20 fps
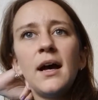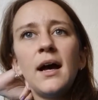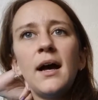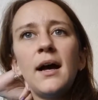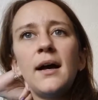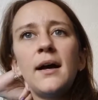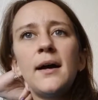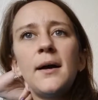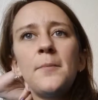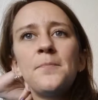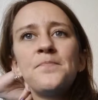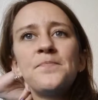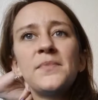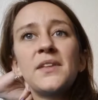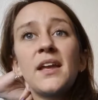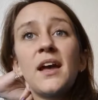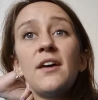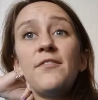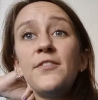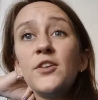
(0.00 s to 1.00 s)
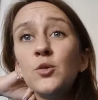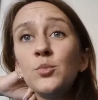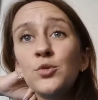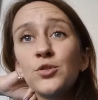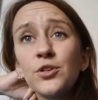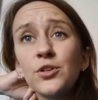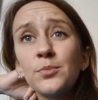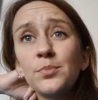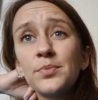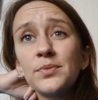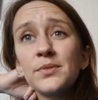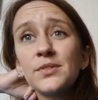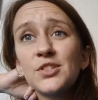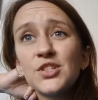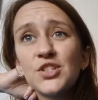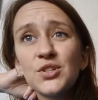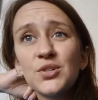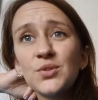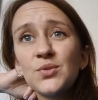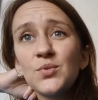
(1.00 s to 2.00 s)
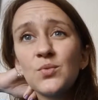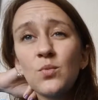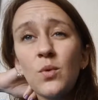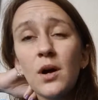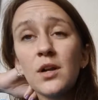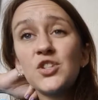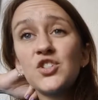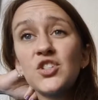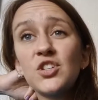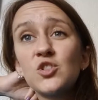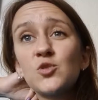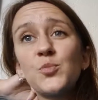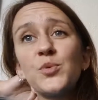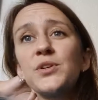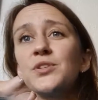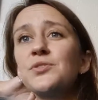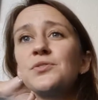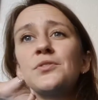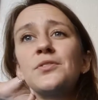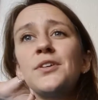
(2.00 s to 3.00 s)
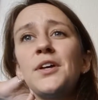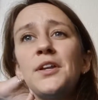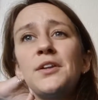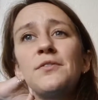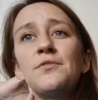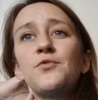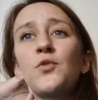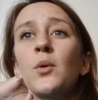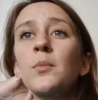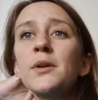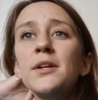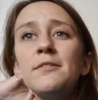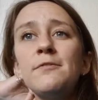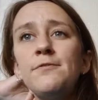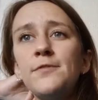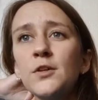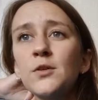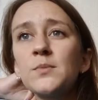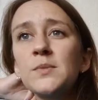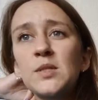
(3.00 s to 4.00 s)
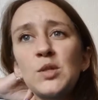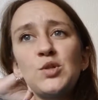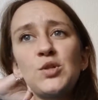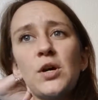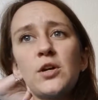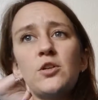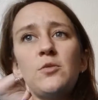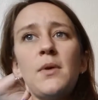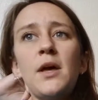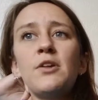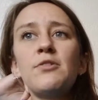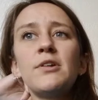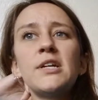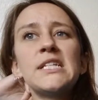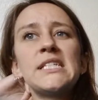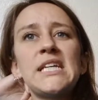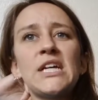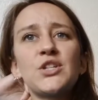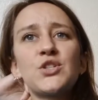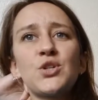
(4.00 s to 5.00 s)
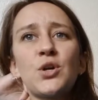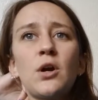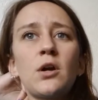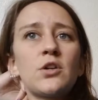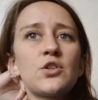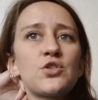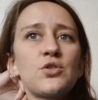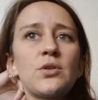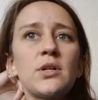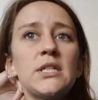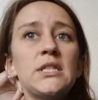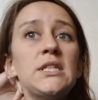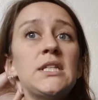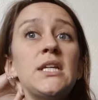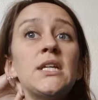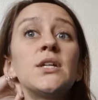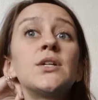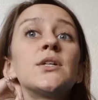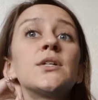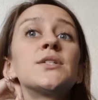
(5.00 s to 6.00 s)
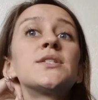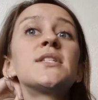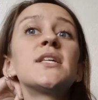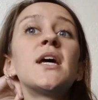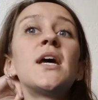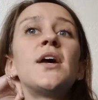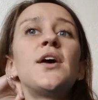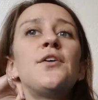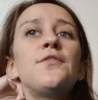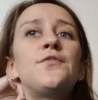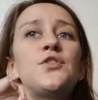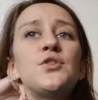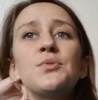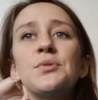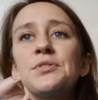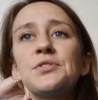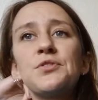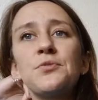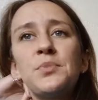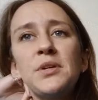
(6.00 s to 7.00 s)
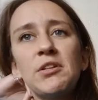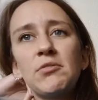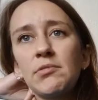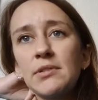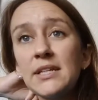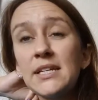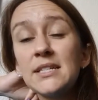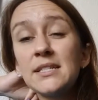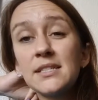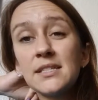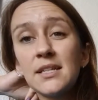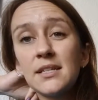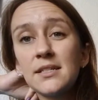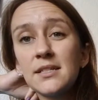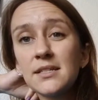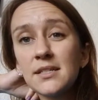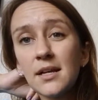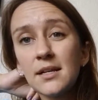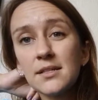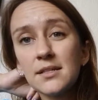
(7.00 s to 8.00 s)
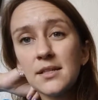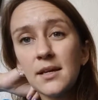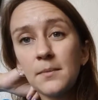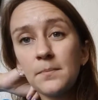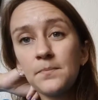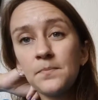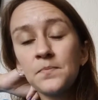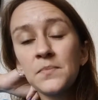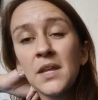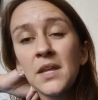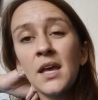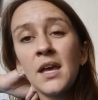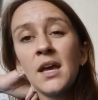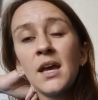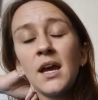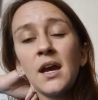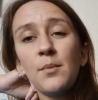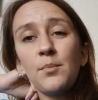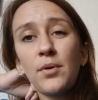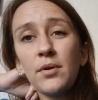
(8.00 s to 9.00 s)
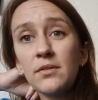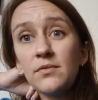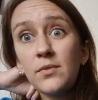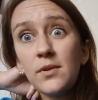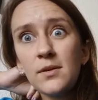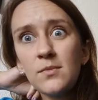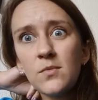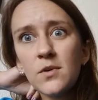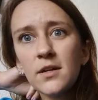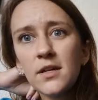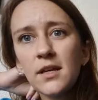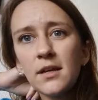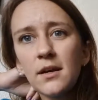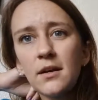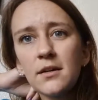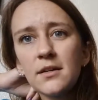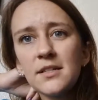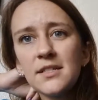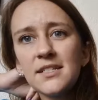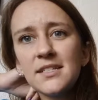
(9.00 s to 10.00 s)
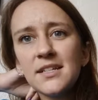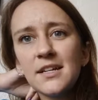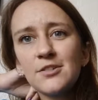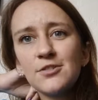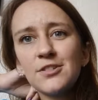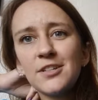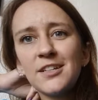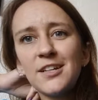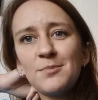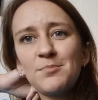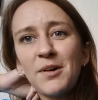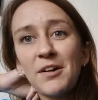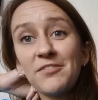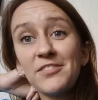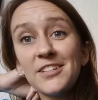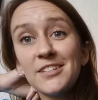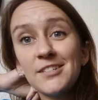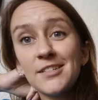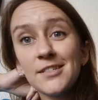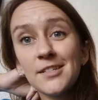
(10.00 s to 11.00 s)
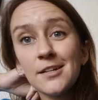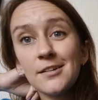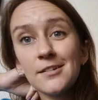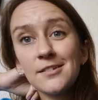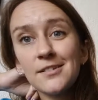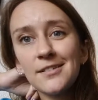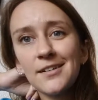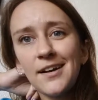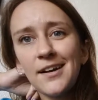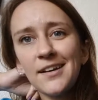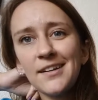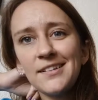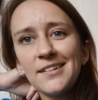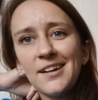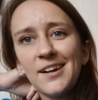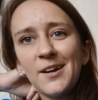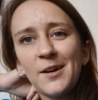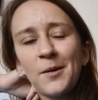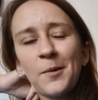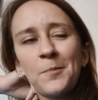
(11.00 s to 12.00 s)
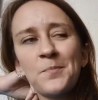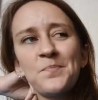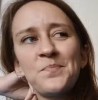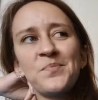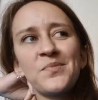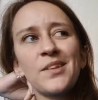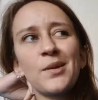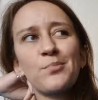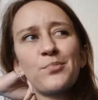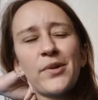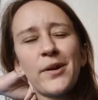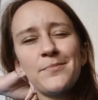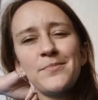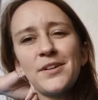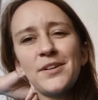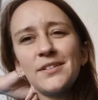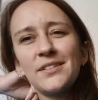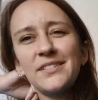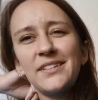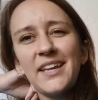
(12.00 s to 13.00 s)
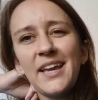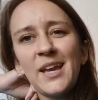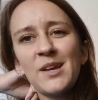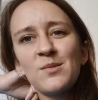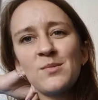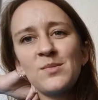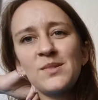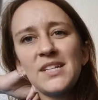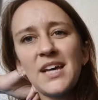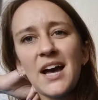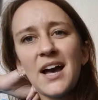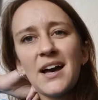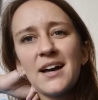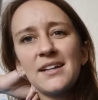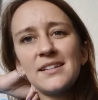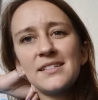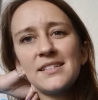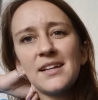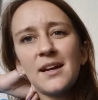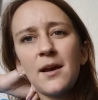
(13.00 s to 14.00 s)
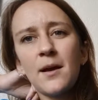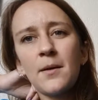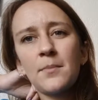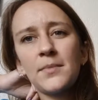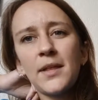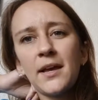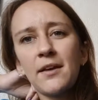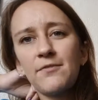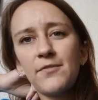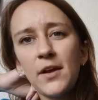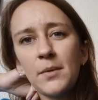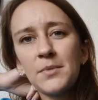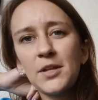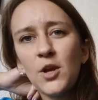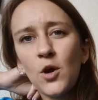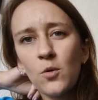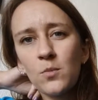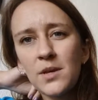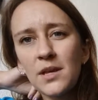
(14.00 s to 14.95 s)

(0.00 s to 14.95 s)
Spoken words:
A film group to watch inspirational and informative films and documentaries at church or in theaters if new ones are being released and discuss them. Part of what I'm working on is actually a Buffy discussion guide, primarily aimed at like a family home